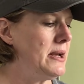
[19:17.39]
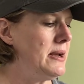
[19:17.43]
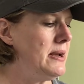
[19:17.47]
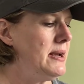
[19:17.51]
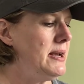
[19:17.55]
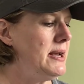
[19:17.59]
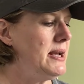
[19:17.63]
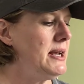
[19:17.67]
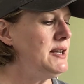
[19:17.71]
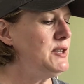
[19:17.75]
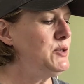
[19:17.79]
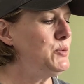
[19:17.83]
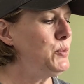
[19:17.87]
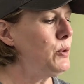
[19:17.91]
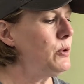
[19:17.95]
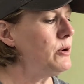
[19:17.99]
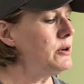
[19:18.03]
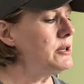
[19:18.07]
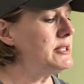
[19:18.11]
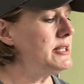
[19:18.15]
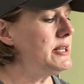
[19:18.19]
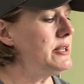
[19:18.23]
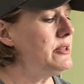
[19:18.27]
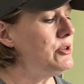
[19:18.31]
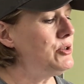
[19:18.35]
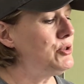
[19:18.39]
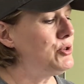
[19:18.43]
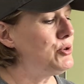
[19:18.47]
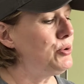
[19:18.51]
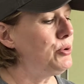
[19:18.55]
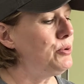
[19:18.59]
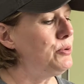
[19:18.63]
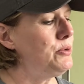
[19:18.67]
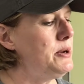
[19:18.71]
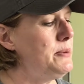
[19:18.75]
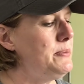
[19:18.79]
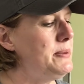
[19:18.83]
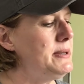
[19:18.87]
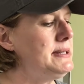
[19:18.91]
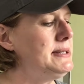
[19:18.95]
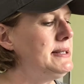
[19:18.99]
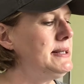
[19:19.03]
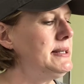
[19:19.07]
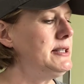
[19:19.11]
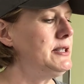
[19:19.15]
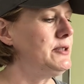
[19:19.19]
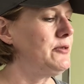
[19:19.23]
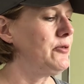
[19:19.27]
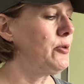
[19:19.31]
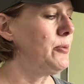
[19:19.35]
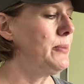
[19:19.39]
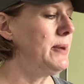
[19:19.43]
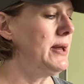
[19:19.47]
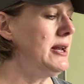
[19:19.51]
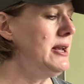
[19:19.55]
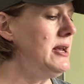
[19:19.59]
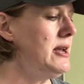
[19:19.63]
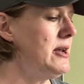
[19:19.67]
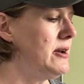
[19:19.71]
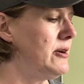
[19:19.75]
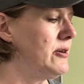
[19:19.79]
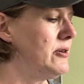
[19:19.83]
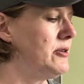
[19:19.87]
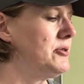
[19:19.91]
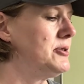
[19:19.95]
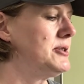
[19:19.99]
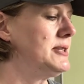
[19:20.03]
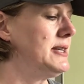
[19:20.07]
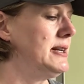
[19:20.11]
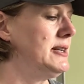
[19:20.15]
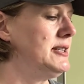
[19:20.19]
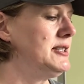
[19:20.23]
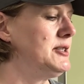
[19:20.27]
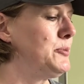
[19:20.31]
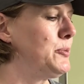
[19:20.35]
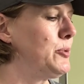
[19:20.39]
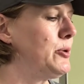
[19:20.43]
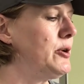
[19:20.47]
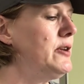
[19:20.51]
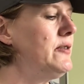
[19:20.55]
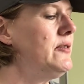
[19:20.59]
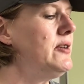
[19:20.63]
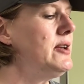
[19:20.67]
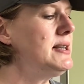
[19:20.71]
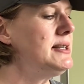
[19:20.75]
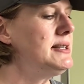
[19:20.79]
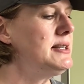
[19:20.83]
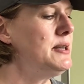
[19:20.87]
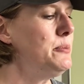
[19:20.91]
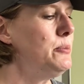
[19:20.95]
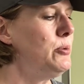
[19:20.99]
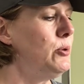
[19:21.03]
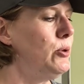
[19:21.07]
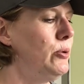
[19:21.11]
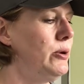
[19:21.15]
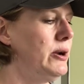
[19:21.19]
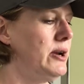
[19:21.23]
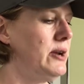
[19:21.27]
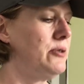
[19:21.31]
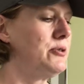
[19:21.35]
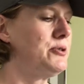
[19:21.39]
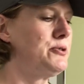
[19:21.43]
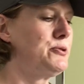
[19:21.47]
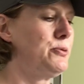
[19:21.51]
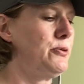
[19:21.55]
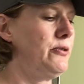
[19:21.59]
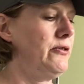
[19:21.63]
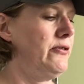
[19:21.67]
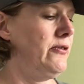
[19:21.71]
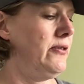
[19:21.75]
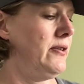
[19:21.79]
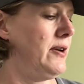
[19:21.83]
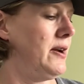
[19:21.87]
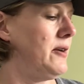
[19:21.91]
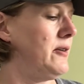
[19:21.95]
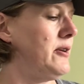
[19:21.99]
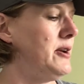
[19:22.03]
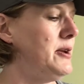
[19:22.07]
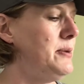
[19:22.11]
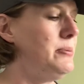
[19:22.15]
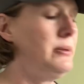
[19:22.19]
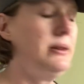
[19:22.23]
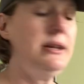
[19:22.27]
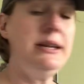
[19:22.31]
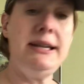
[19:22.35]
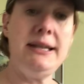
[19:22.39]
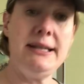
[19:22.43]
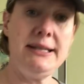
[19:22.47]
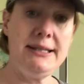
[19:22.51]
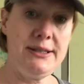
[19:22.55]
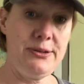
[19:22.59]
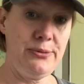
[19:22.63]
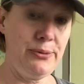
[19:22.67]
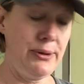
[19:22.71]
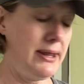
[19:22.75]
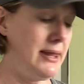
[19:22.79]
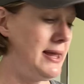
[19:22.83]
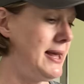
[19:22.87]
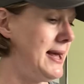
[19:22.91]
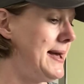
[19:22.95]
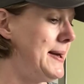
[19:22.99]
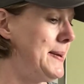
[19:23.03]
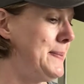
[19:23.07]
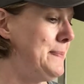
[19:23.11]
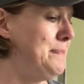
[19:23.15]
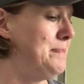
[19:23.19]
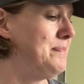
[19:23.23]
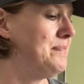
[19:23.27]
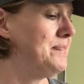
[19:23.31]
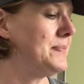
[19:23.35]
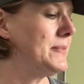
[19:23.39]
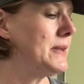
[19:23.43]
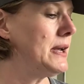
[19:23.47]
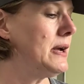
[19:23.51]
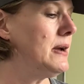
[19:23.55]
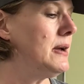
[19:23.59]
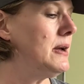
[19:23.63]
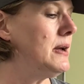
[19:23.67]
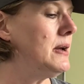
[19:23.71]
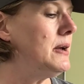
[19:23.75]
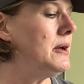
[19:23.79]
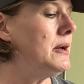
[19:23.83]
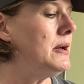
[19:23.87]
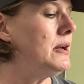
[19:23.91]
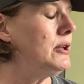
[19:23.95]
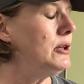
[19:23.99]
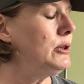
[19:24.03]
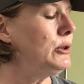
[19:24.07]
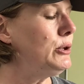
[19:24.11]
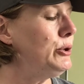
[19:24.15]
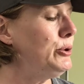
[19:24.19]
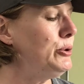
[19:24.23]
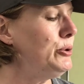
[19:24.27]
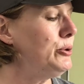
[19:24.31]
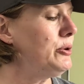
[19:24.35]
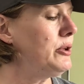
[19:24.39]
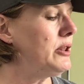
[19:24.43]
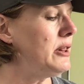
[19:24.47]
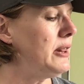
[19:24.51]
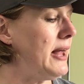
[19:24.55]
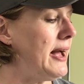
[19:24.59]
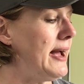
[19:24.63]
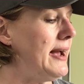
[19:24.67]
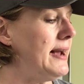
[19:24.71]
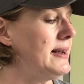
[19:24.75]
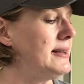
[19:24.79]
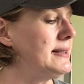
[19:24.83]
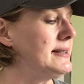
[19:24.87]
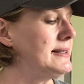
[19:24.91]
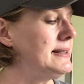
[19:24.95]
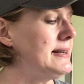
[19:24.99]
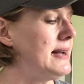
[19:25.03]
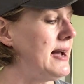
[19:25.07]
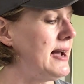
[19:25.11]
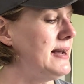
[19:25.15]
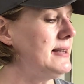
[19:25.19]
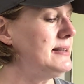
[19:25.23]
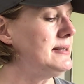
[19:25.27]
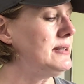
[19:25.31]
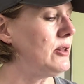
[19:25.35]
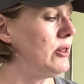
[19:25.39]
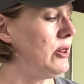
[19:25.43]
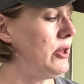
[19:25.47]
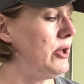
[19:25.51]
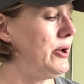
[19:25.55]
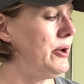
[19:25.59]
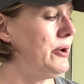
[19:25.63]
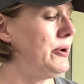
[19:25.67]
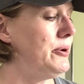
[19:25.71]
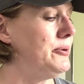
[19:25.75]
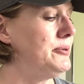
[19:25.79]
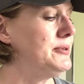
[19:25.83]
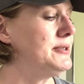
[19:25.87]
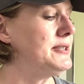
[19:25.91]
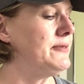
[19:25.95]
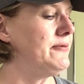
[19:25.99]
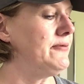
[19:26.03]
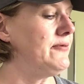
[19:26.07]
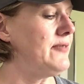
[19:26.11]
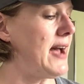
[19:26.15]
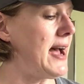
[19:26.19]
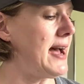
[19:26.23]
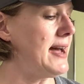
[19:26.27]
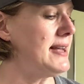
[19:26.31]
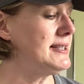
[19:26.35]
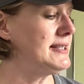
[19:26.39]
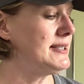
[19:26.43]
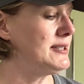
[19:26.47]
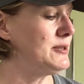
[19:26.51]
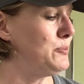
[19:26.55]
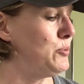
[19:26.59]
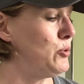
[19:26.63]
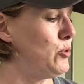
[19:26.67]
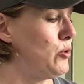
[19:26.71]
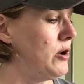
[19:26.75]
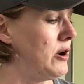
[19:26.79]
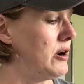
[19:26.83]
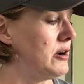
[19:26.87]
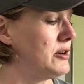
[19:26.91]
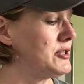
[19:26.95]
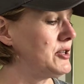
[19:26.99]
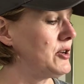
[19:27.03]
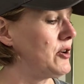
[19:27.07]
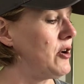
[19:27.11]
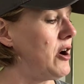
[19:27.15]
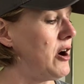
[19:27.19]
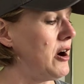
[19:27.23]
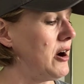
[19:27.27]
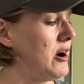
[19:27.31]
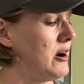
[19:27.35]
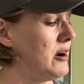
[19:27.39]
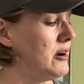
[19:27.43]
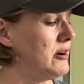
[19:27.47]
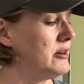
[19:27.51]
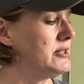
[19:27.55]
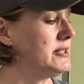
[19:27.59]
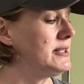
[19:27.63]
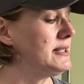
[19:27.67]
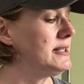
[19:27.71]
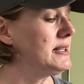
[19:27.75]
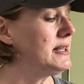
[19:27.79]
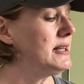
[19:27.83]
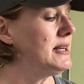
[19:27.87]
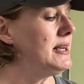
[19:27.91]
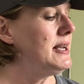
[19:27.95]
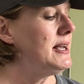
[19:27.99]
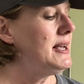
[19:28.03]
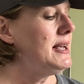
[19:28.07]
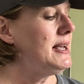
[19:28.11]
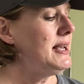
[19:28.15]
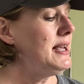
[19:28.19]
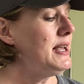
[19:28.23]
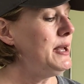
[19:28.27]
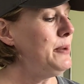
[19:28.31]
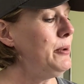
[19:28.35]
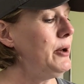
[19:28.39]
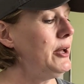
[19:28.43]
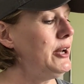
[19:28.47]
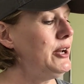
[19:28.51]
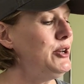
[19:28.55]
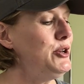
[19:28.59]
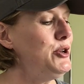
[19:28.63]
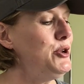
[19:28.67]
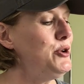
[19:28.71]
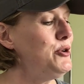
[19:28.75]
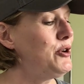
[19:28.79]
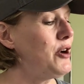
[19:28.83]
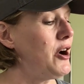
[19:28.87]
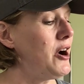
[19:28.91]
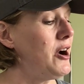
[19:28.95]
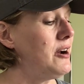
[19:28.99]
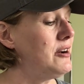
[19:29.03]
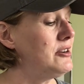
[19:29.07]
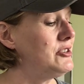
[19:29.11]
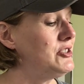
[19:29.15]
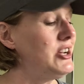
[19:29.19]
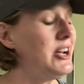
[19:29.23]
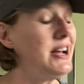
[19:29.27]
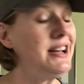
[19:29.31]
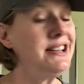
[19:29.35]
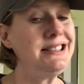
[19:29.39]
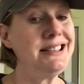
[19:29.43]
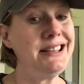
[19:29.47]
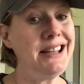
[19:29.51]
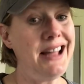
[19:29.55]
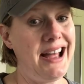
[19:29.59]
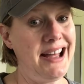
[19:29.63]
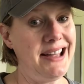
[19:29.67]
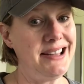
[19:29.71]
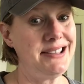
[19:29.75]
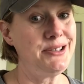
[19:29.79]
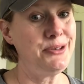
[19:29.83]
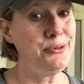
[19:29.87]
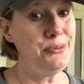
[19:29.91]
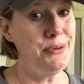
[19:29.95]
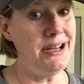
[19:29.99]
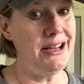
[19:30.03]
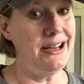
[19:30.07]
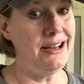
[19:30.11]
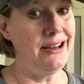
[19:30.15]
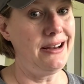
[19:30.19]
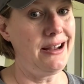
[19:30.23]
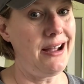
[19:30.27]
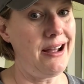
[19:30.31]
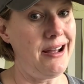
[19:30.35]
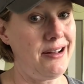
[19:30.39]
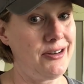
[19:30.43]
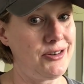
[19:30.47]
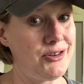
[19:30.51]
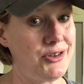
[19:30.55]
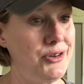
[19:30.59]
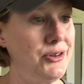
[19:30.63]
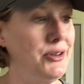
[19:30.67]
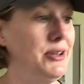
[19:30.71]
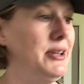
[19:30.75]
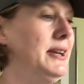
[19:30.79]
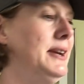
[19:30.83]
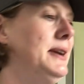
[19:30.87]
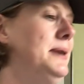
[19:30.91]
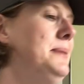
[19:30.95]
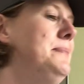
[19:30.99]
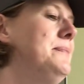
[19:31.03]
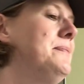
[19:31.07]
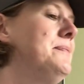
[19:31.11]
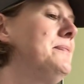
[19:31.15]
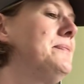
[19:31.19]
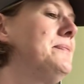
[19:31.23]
He's worked in the jewelry business for many years, and his previous employers were very pleased with him. Luke likes nice clothes and fast sports cars. He bought a new car just last week, actually.